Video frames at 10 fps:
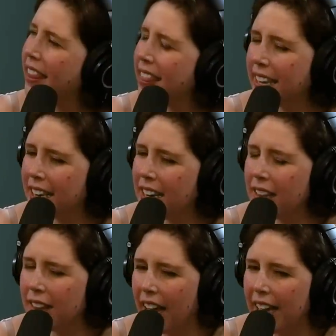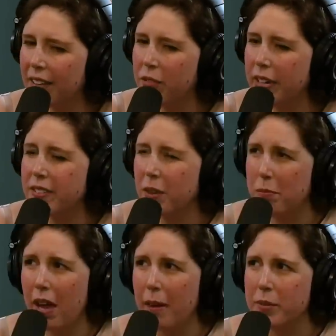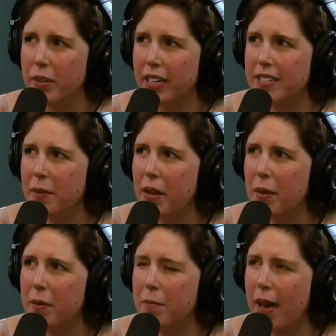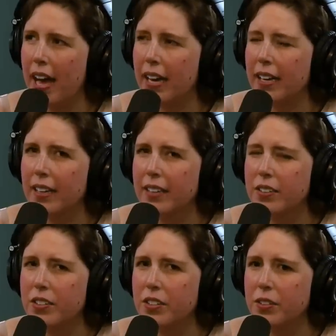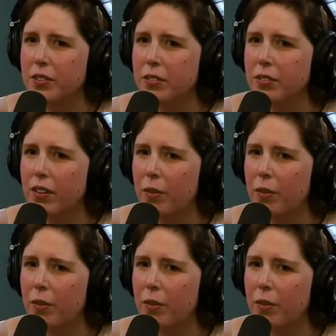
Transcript: I think in a lot of ways, our mom. So I guess I'm coming hmm. back to